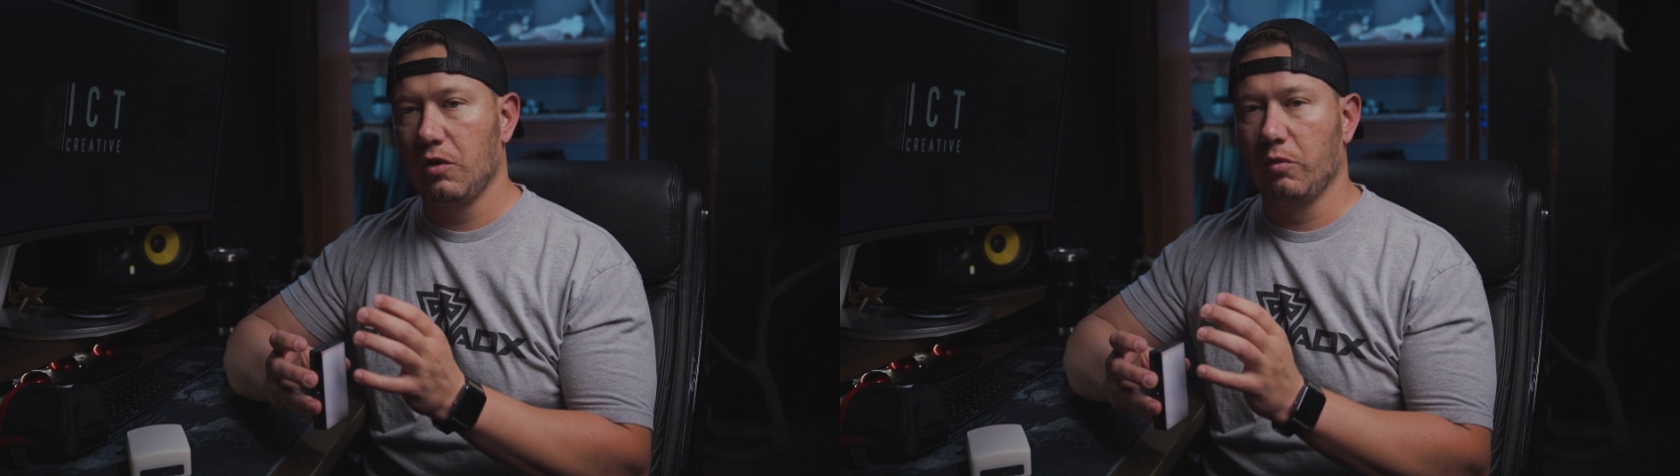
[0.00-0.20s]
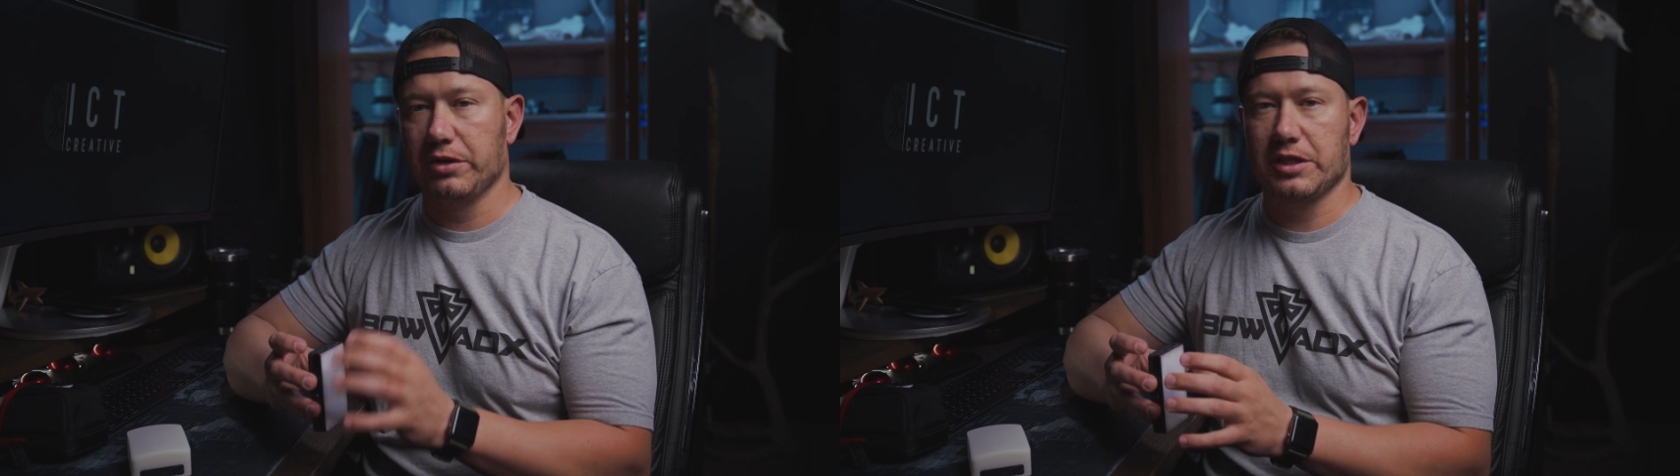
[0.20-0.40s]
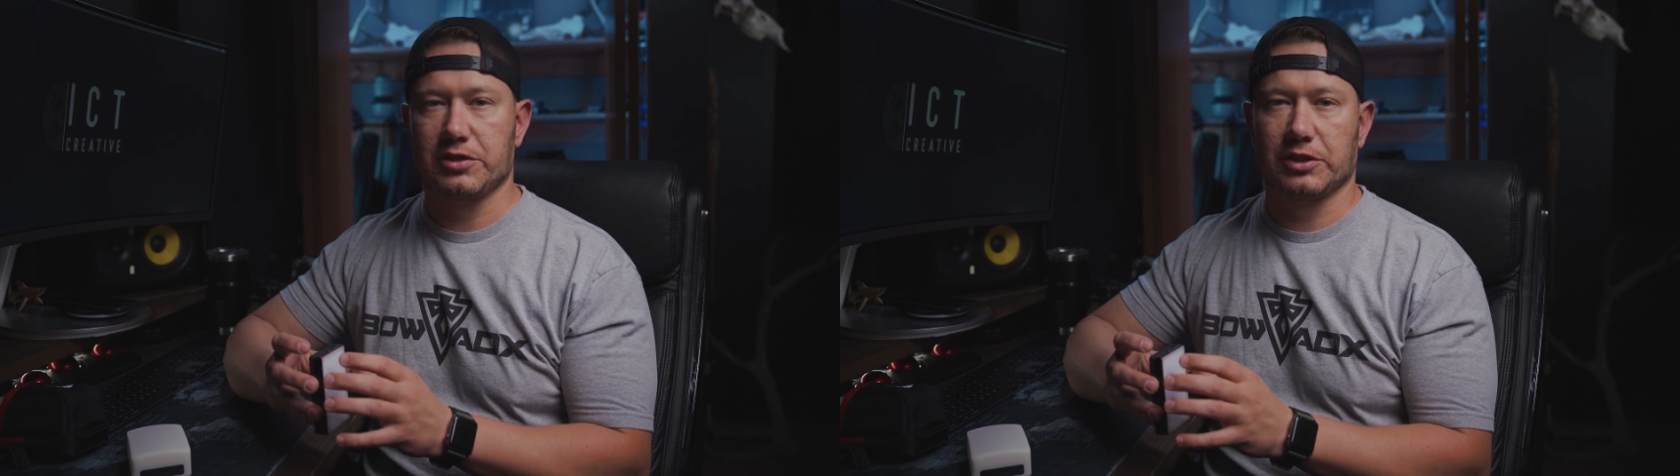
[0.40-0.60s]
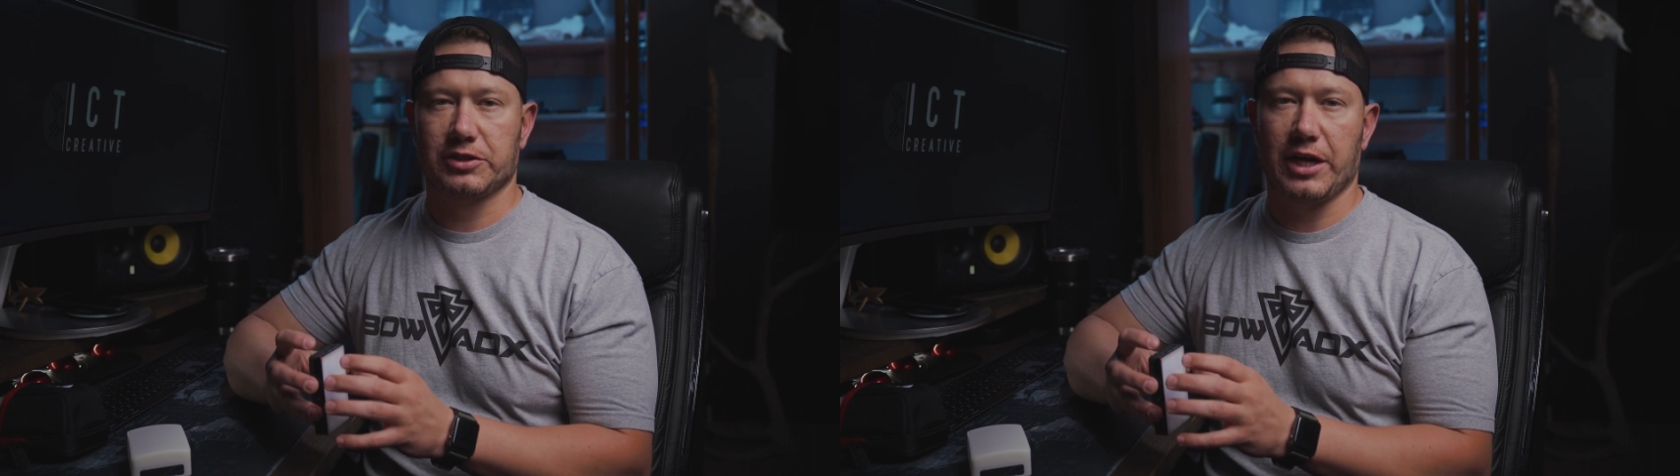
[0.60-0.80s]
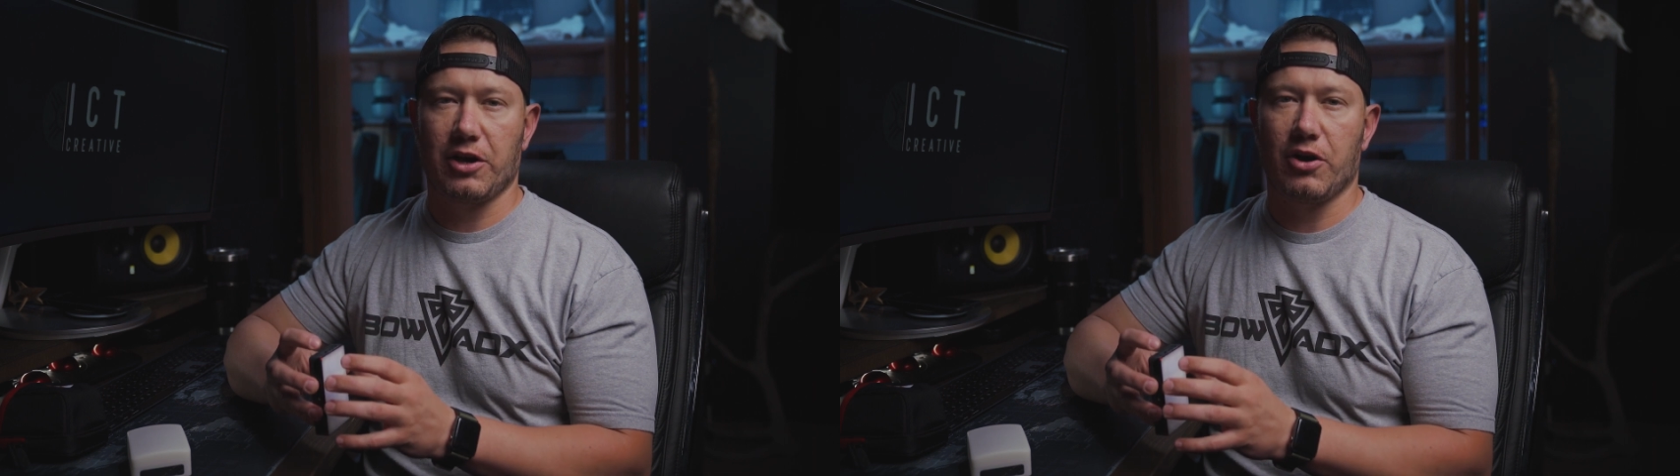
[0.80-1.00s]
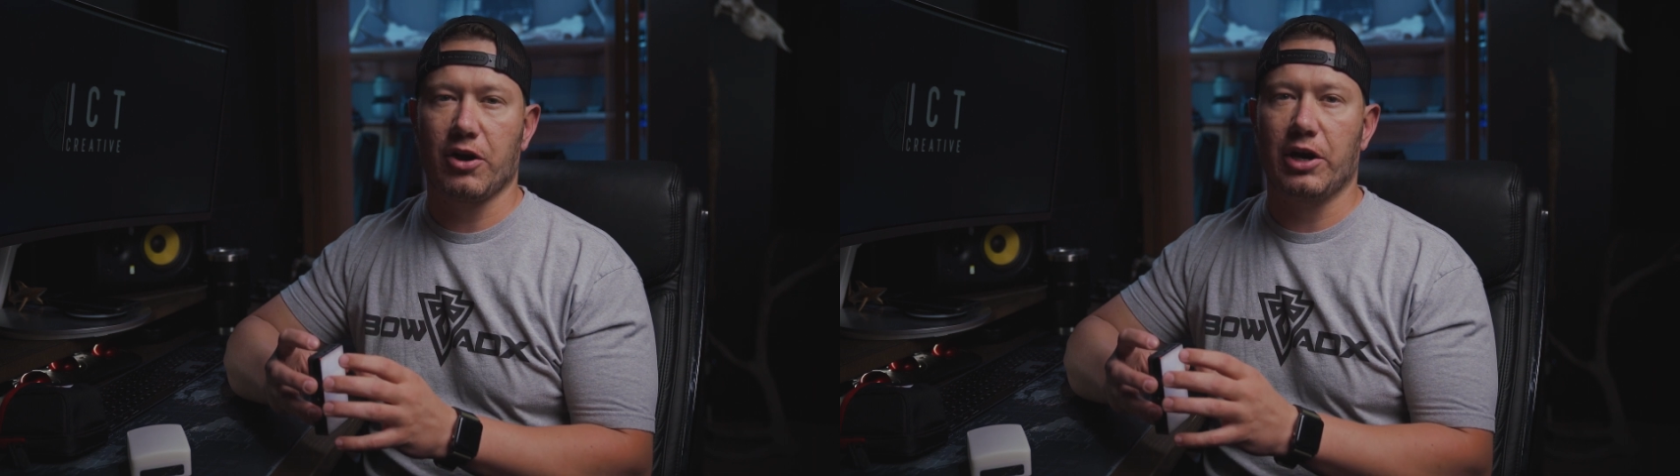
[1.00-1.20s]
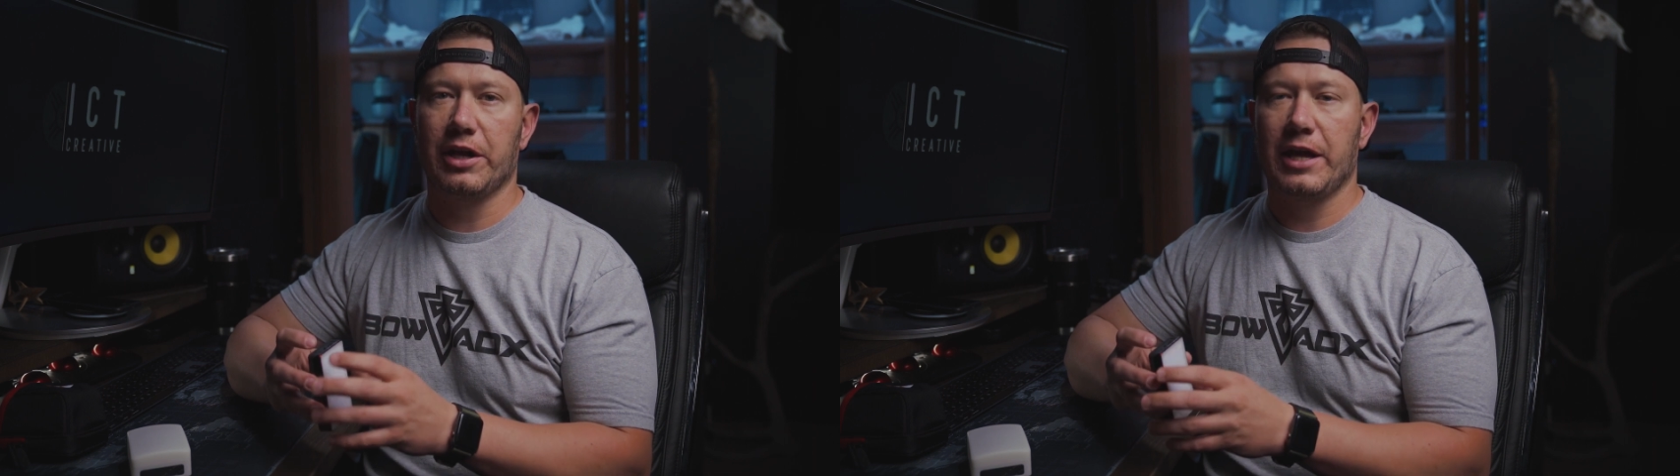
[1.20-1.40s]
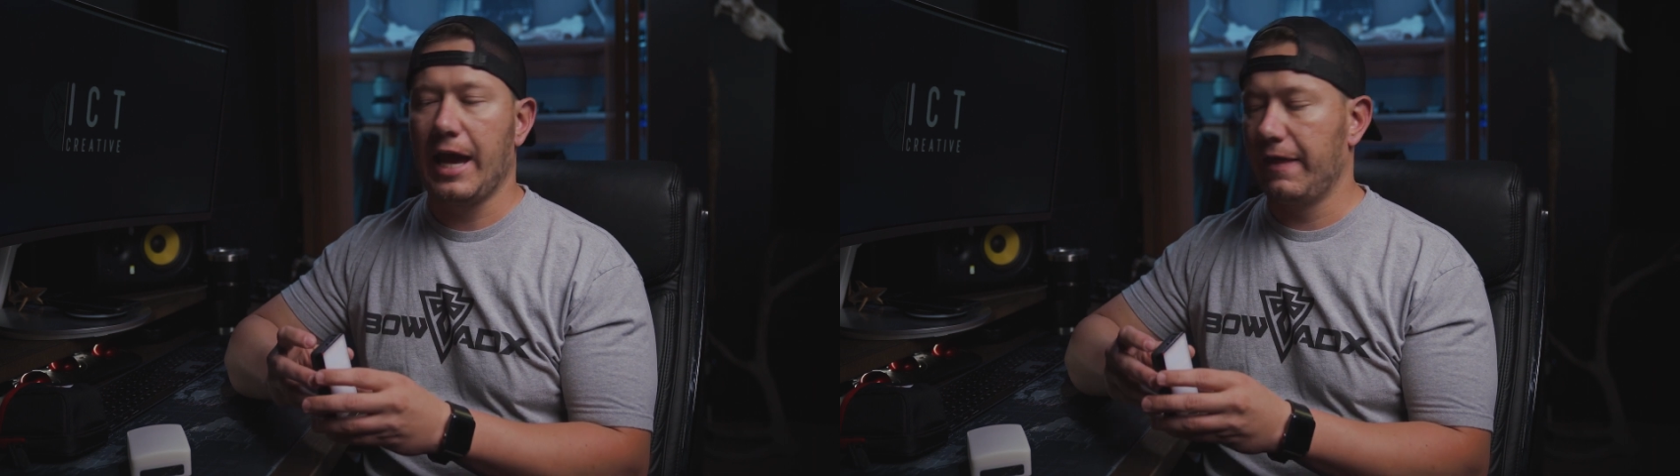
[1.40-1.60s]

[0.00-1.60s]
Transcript: what this looks like hard,